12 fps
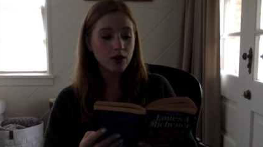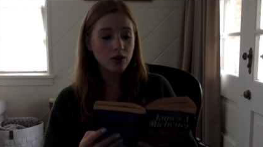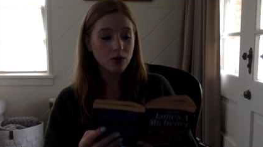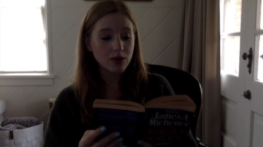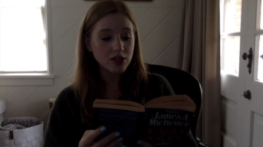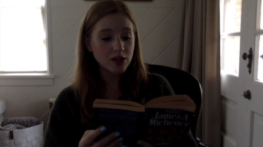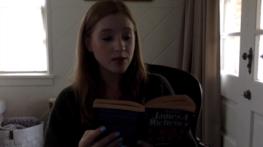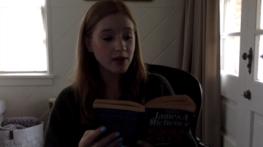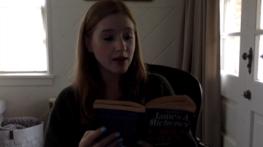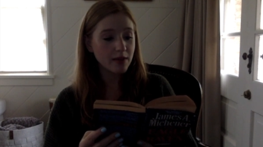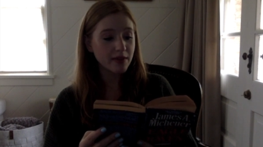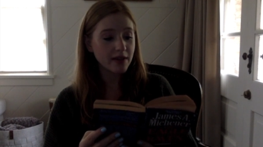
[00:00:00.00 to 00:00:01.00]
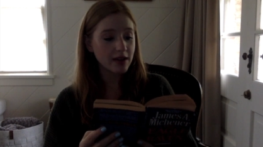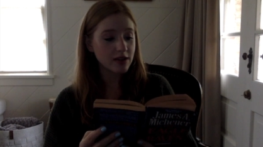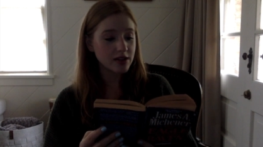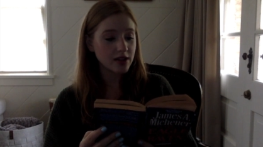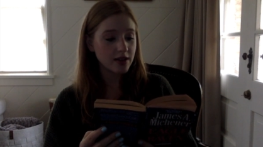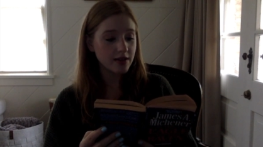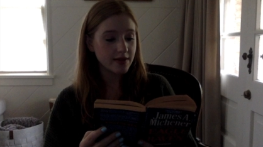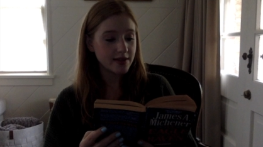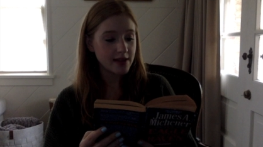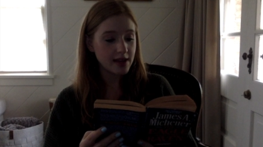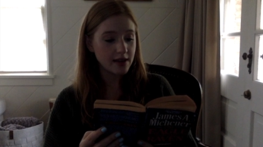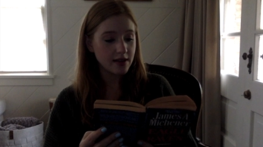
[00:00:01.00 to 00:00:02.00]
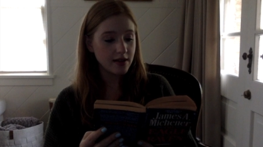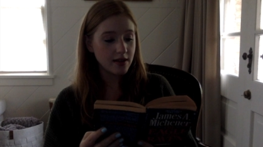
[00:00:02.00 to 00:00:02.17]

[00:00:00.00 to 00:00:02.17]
who wished to become Secretary of State.